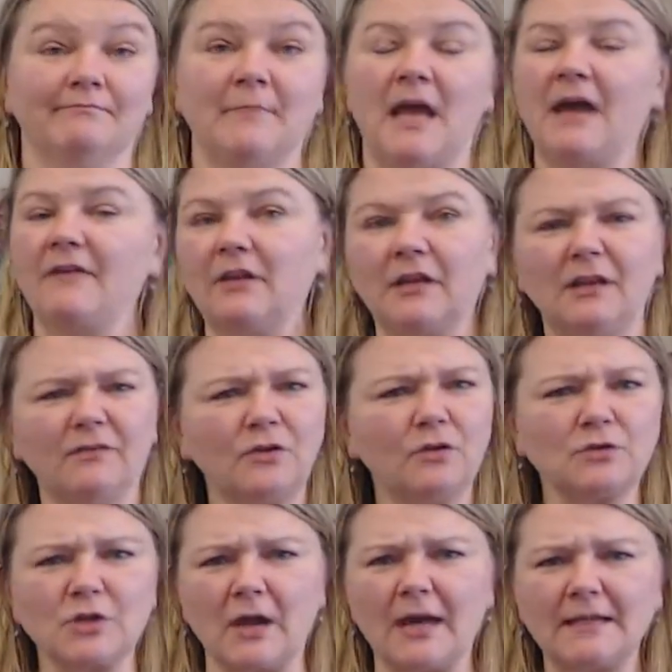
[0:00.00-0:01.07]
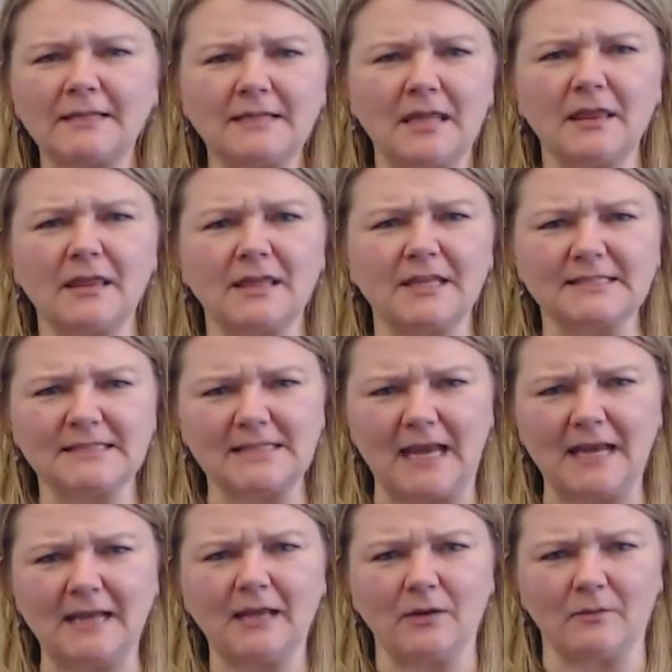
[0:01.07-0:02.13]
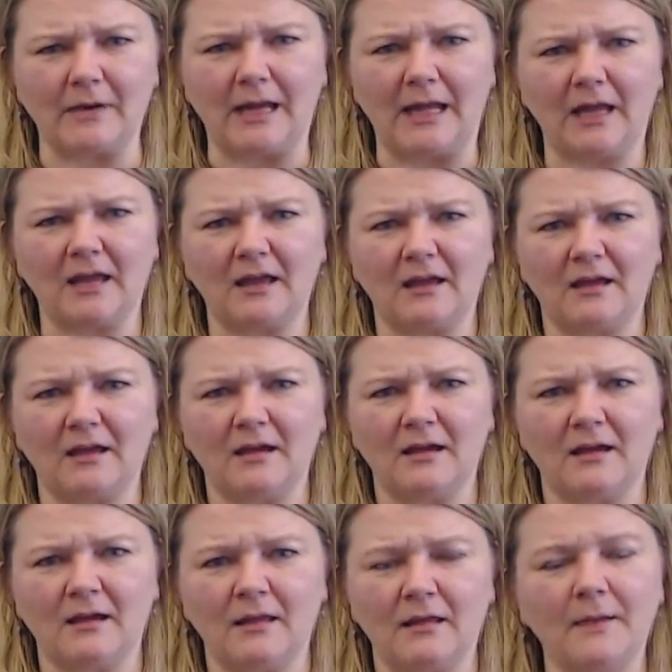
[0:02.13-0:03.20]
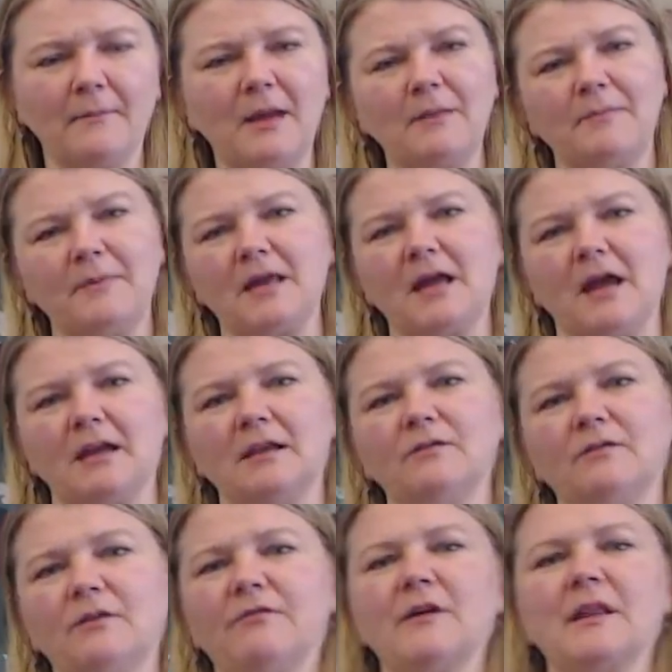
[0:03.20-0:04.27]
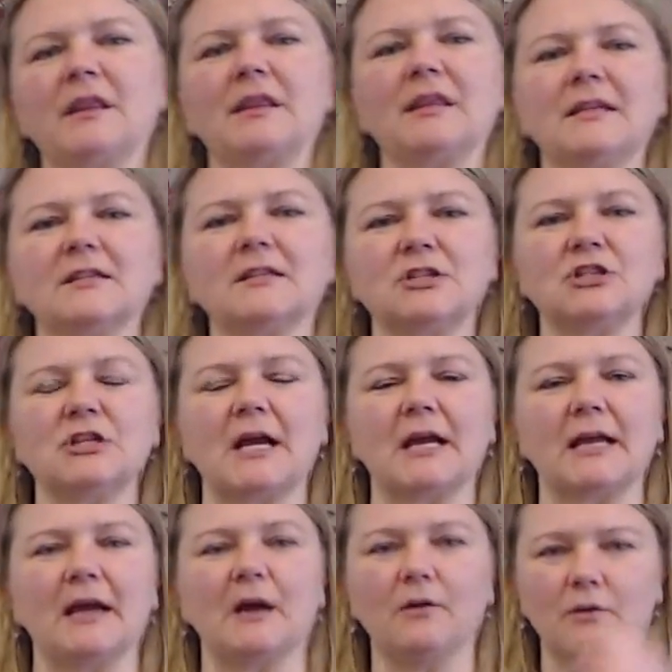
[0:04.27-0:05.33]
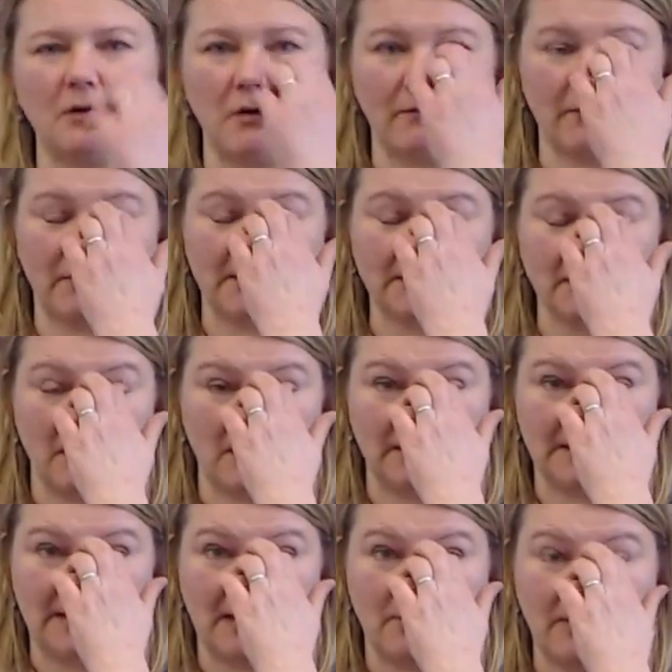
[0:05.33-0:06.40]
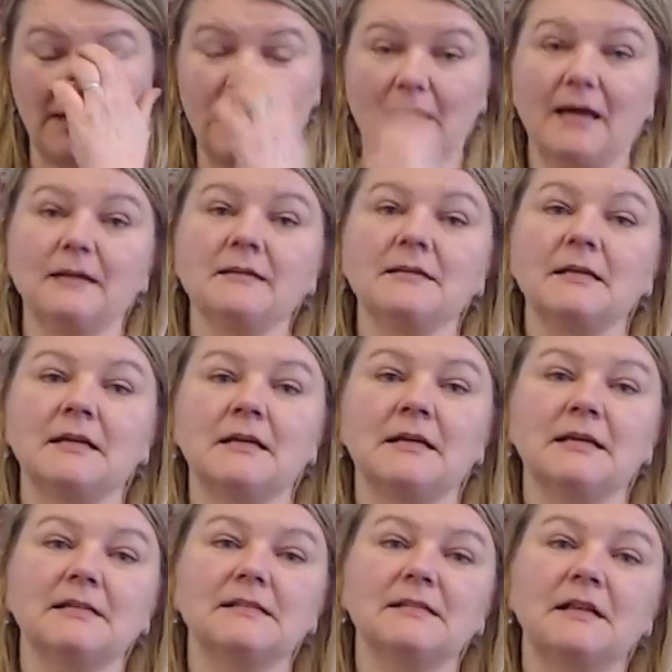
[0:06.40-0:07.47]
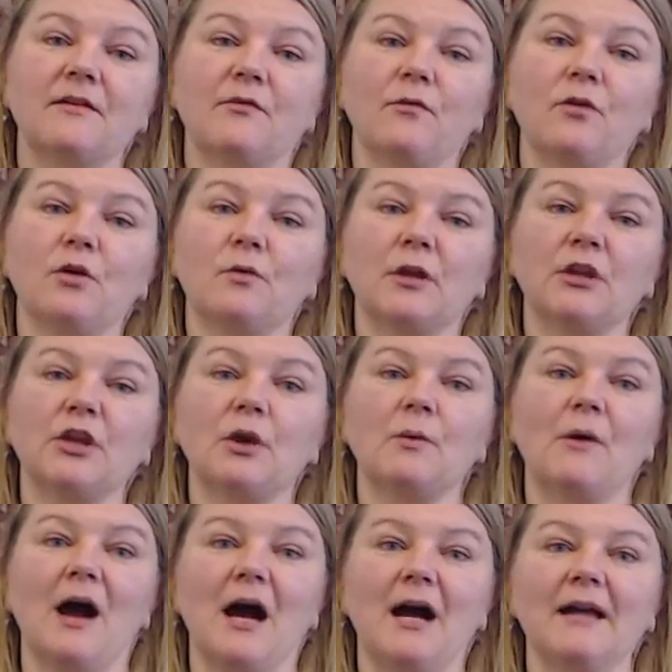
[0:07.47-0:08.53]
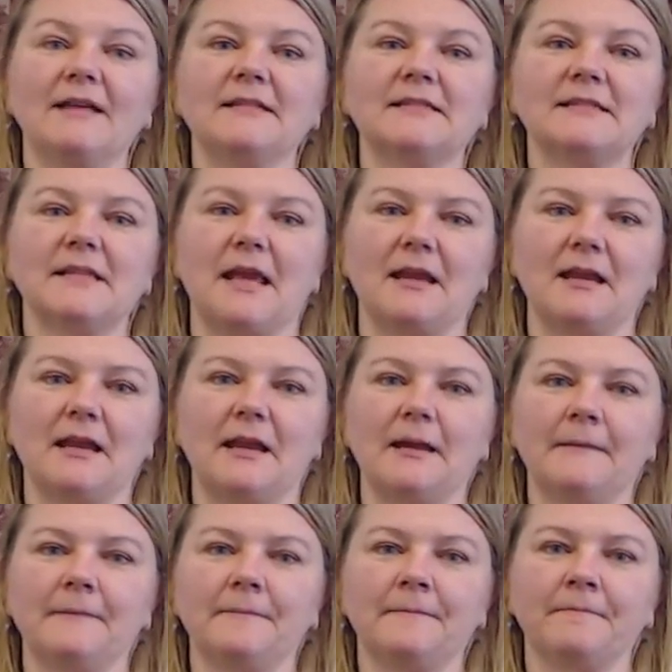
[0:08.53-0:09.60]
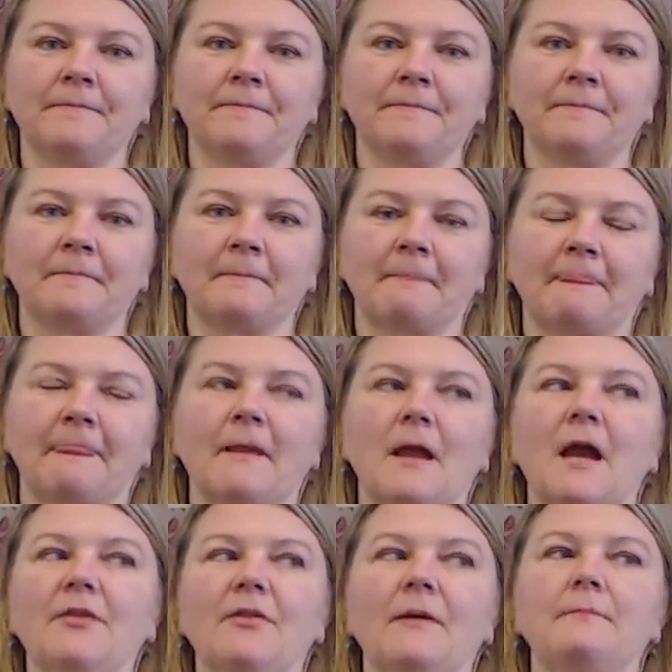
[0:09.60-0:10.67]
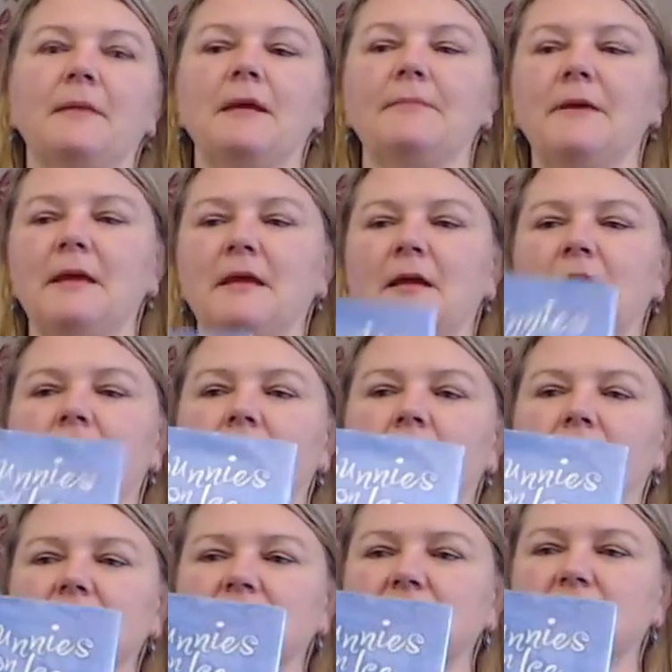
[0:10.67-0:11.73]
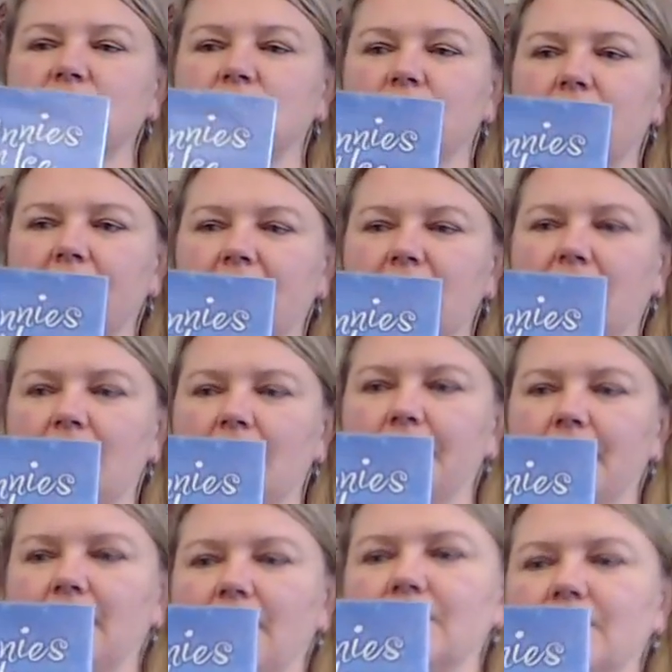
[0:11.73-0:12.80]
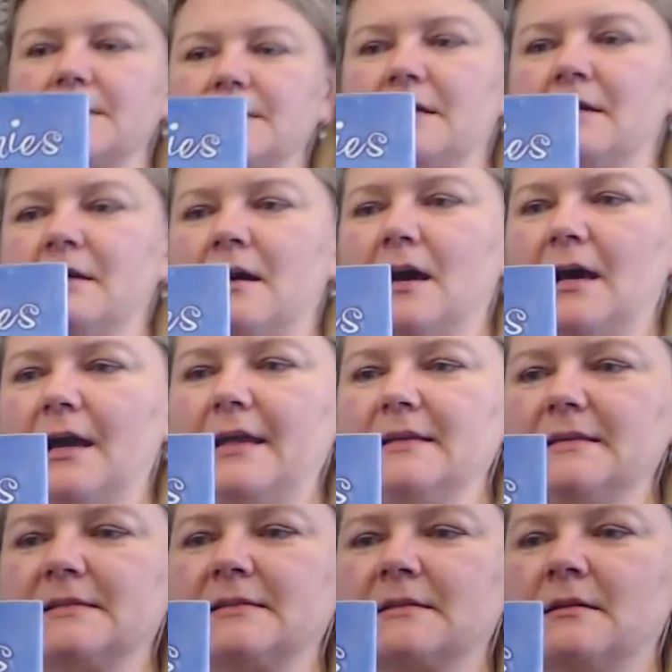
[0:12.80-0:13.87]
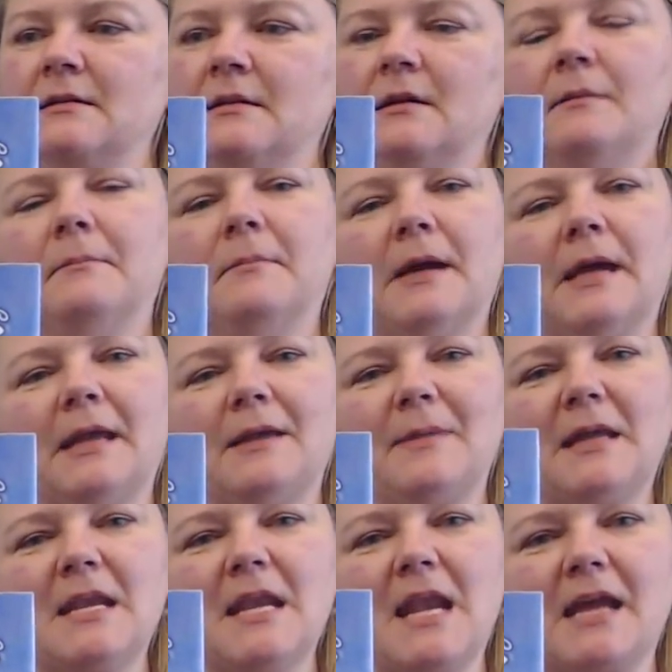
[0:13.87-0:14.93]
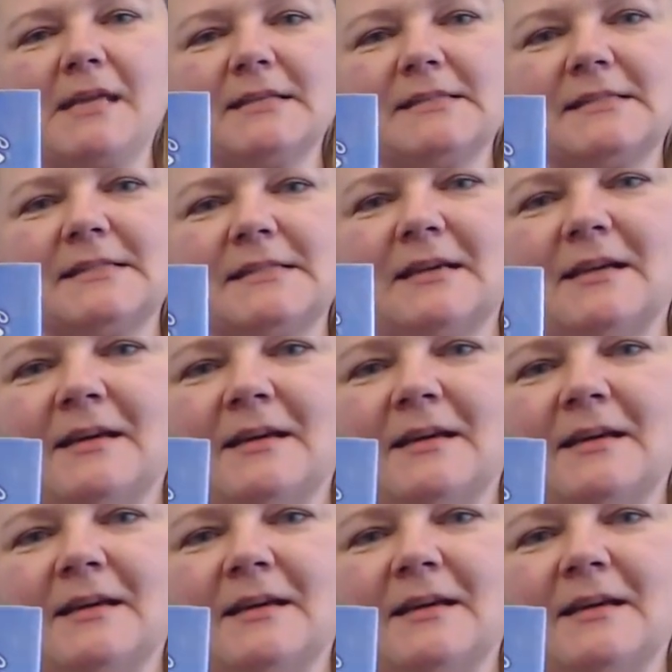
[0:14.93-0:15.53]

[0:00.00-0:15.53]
Have any of you tried the skating rink? That would be kind of a fun thing to check out over this holiday weekend. See if you can go ice skating. I thought maybe a story about ice might be nice.